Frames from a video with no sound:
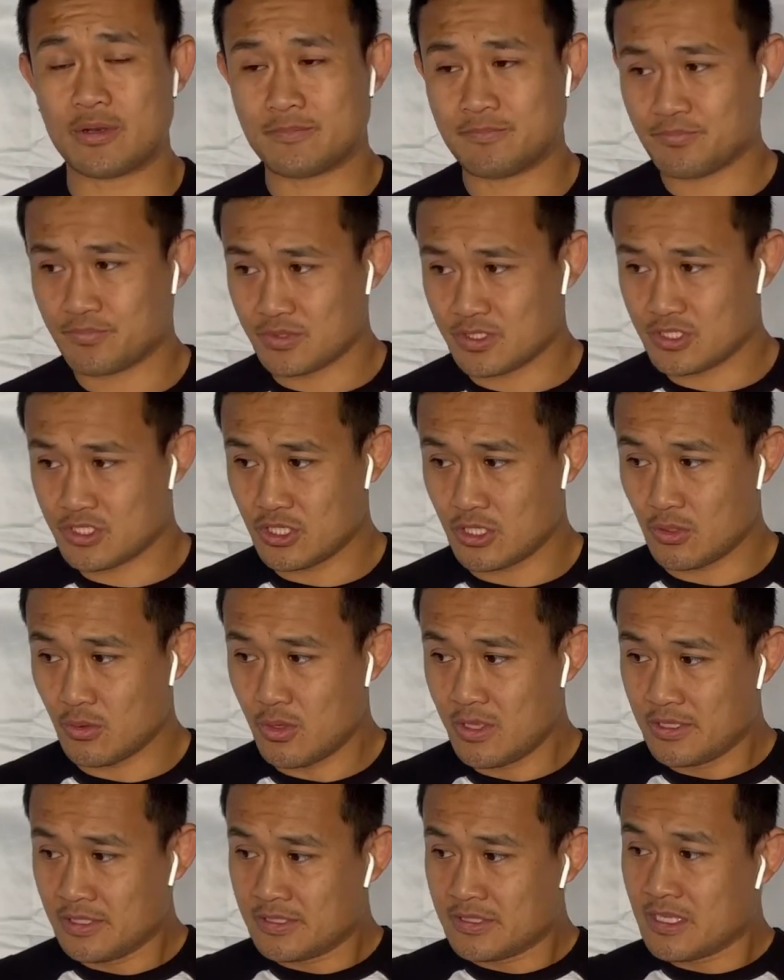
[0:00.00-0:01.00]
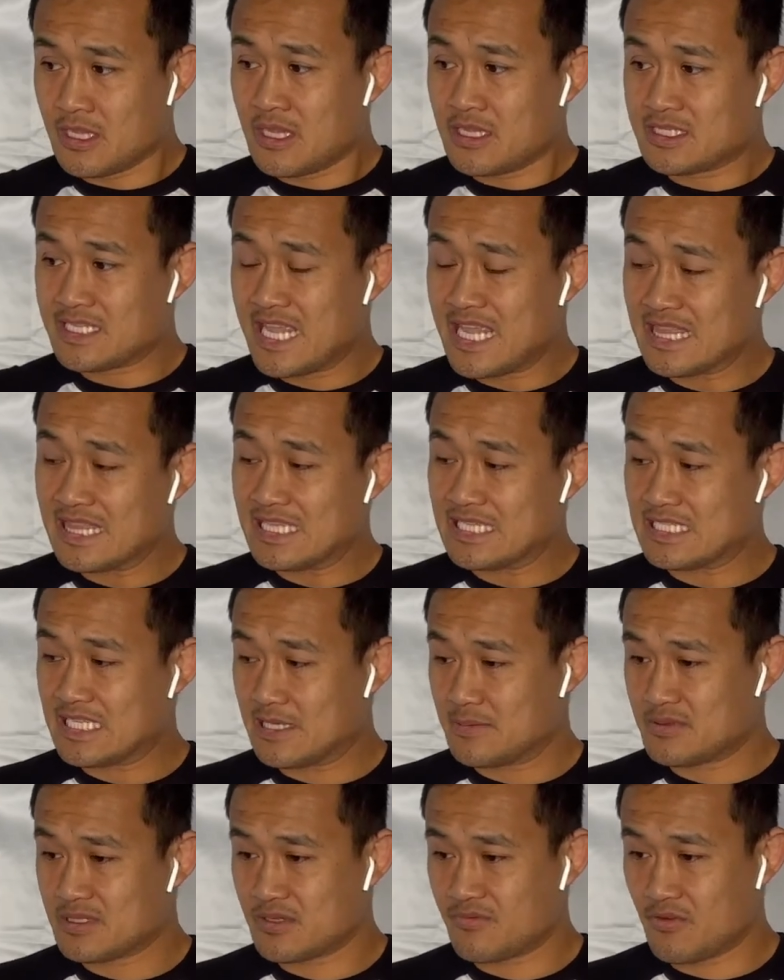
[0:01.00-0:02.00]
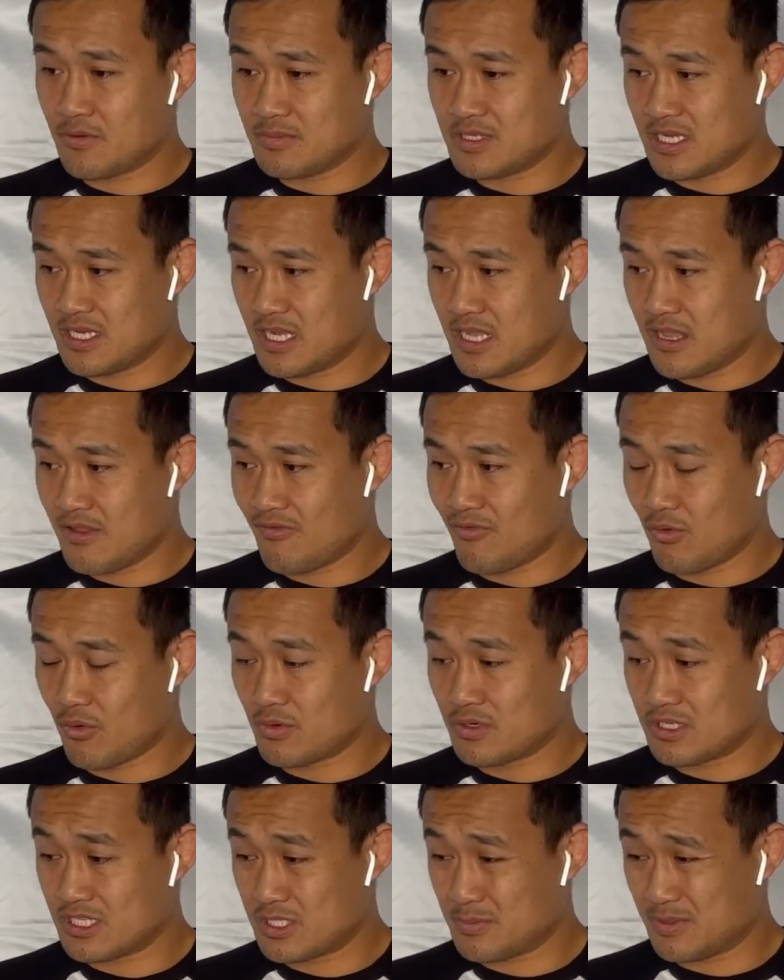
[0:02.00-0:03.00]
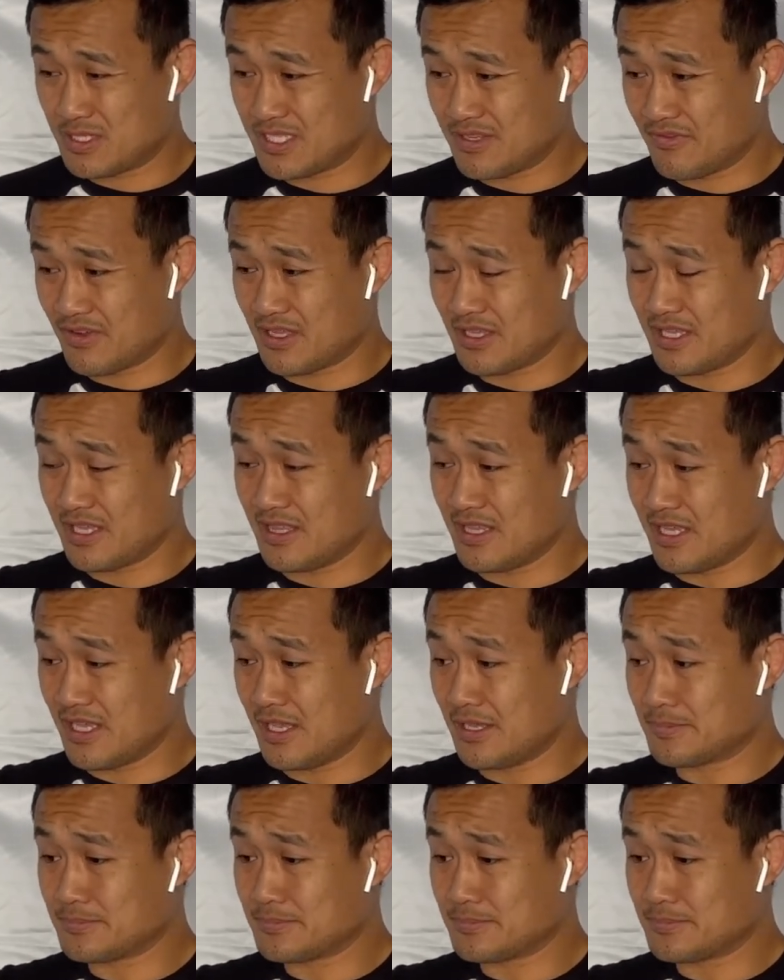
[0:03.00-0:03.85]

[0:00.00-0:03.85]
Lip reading: And so take the tips from today for specifically the